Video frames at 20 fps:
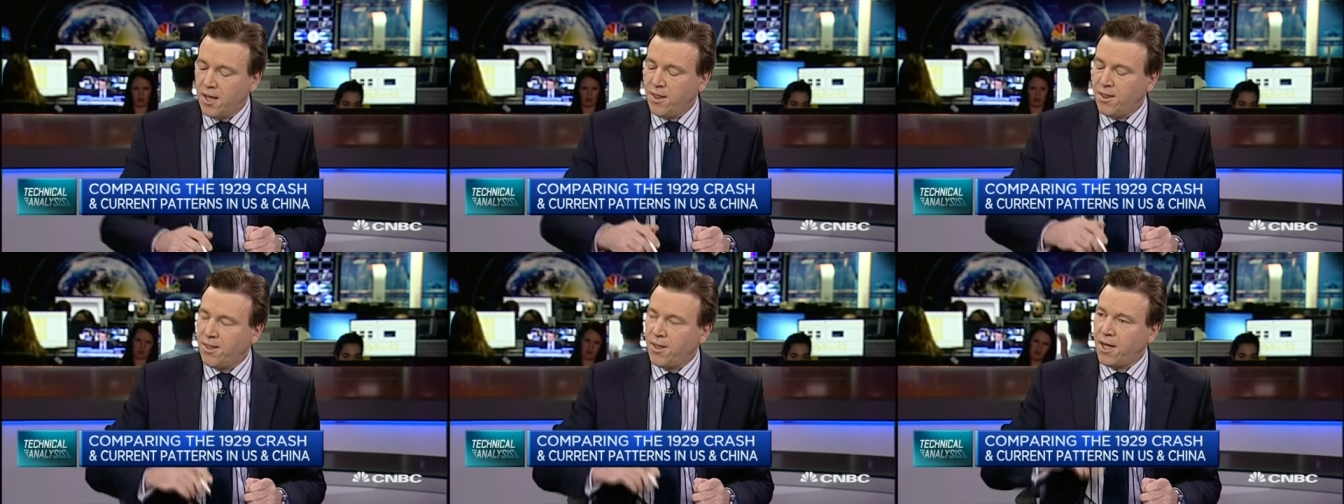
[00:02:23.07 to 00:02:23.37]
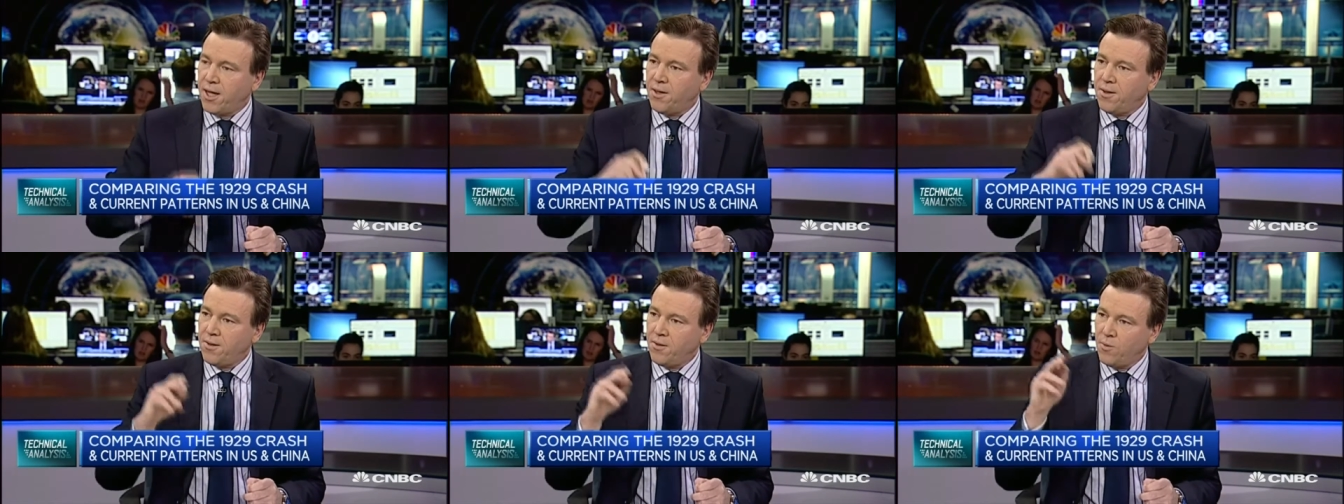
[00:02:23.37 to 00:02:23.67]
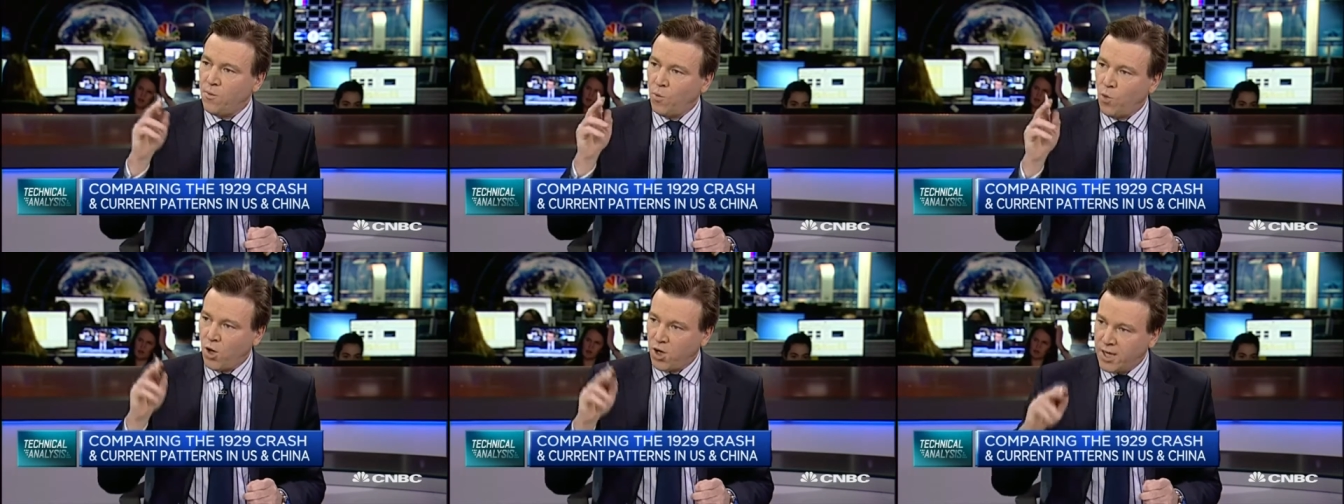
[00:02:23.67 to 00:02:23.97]
that
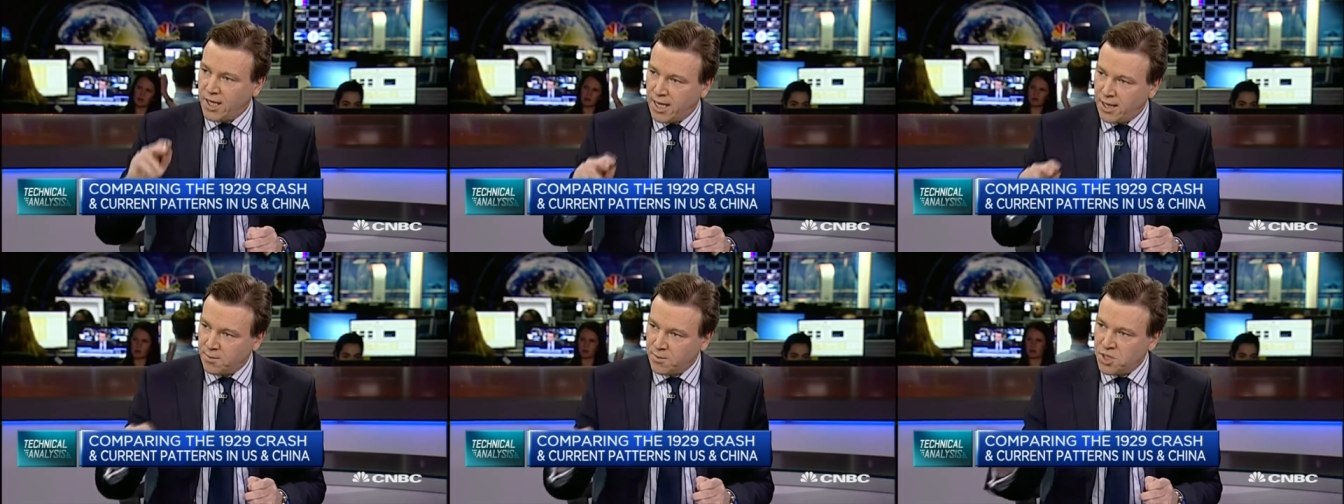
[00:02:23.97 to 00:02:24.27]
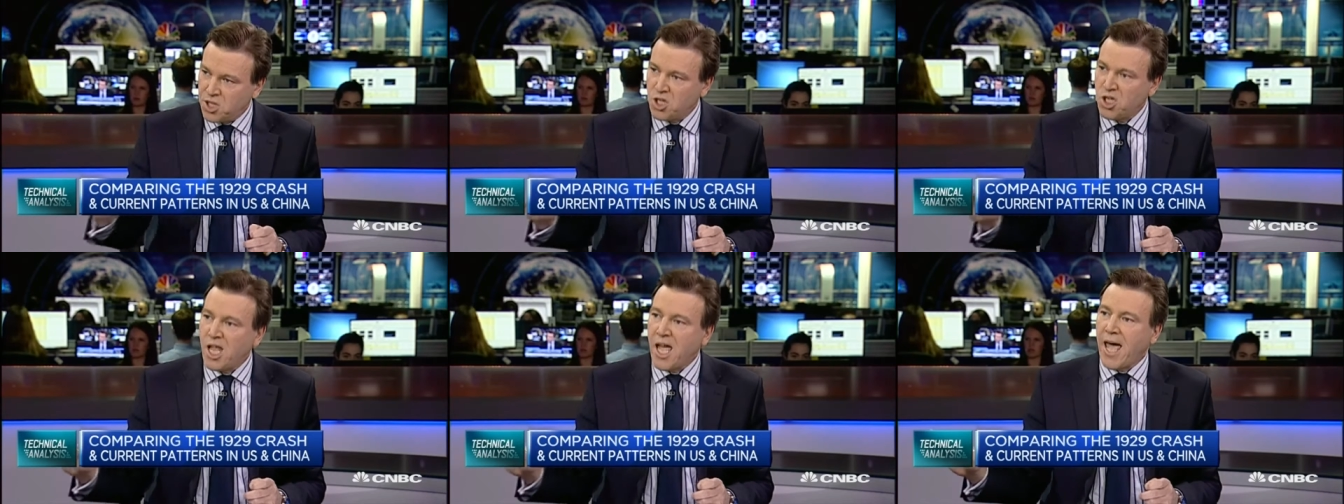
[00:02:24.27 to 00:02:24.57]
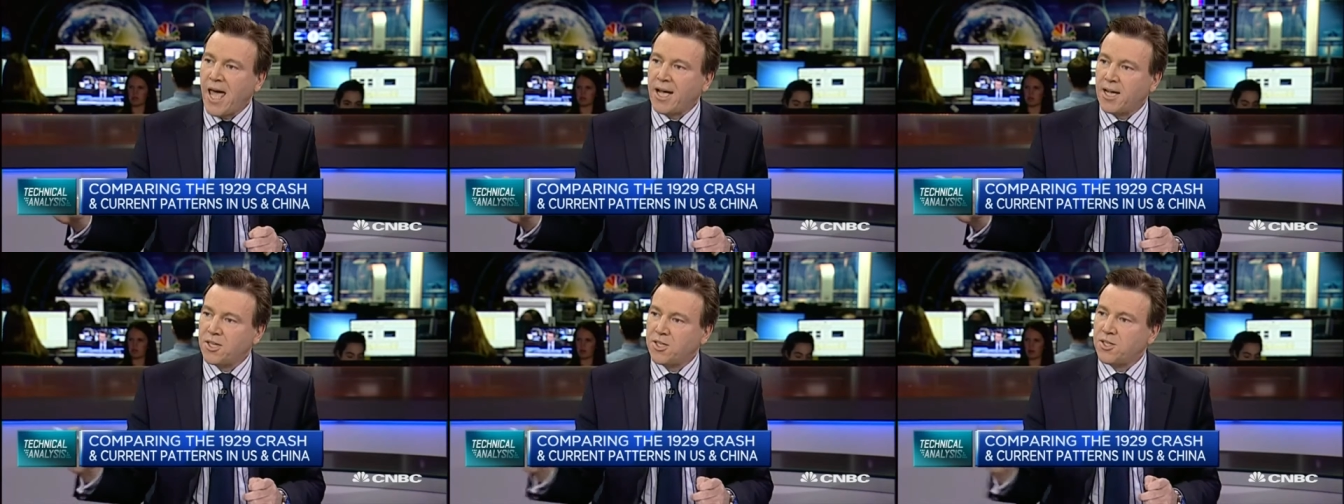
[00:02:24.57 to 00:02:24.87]
what comes
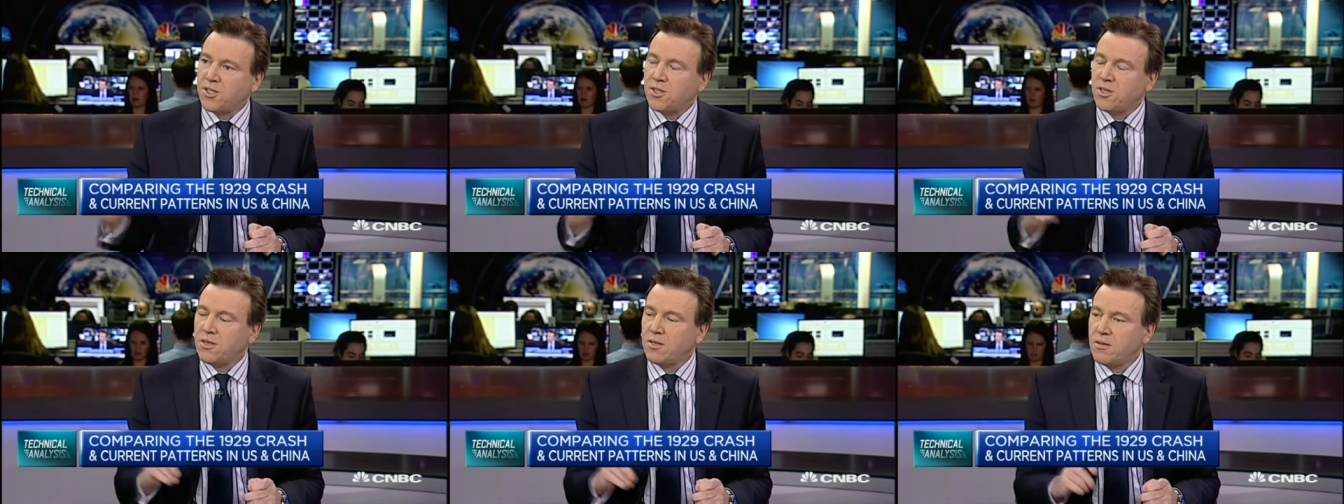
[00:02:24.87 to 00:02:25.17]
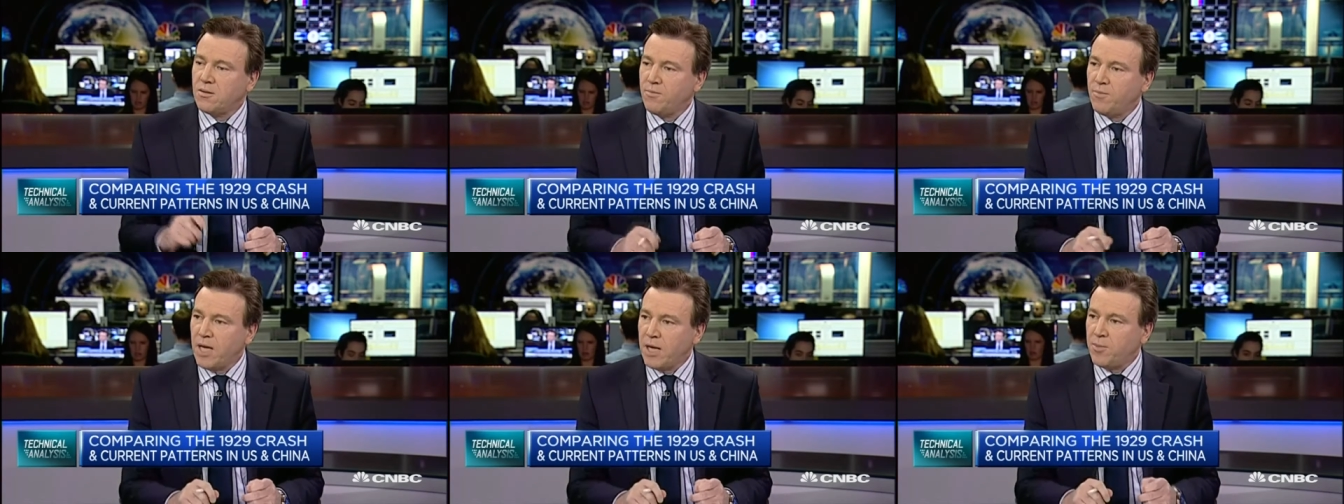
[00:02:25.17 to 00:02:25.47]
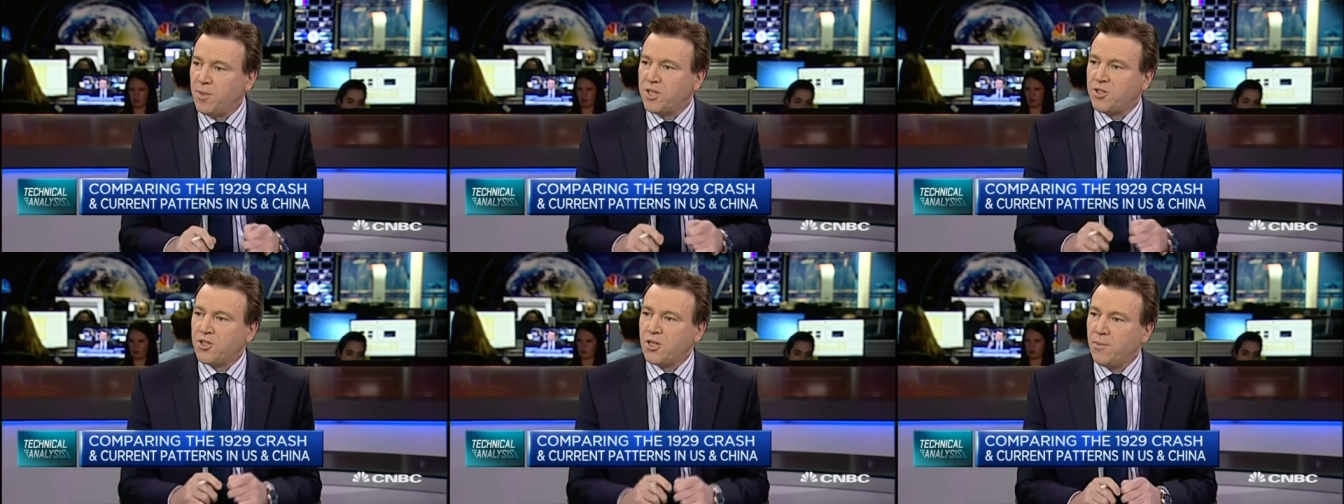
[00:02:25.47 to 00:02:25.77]
next may
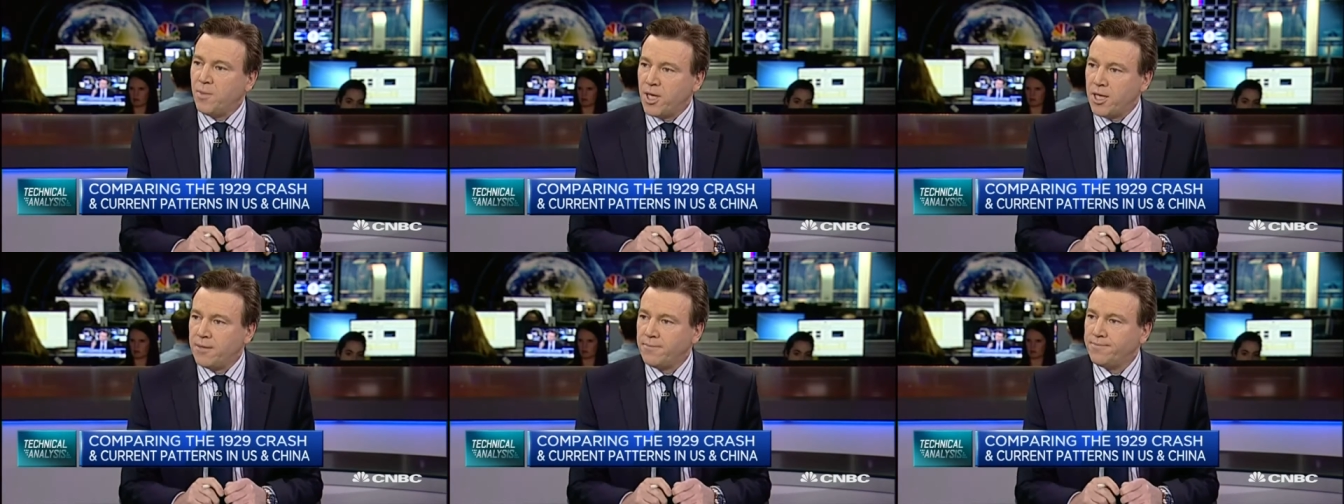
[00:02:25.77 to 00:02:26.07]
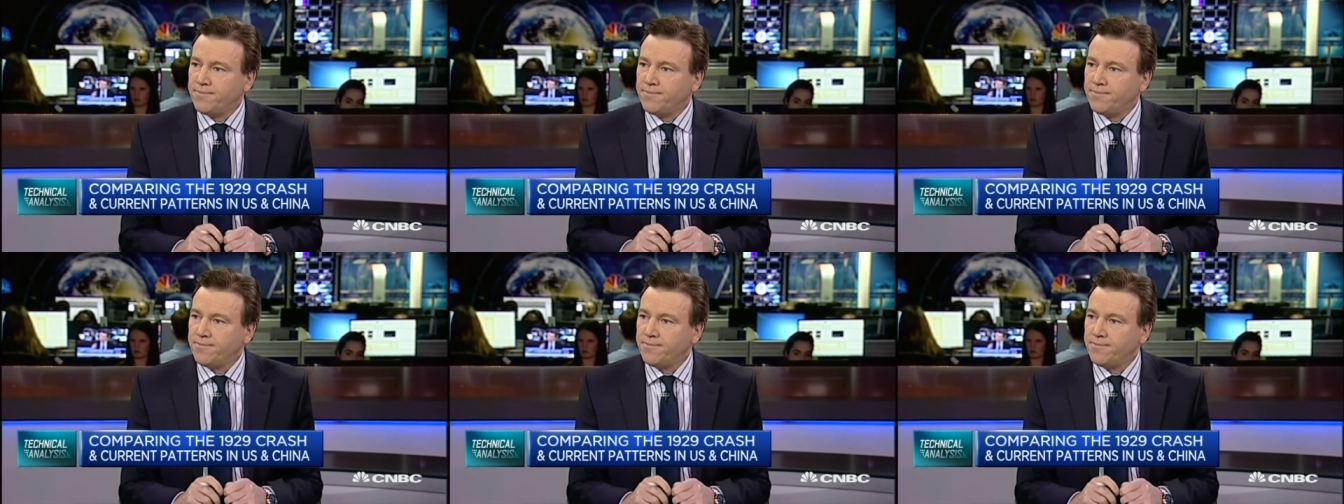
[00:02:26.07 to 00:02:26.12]
be similar?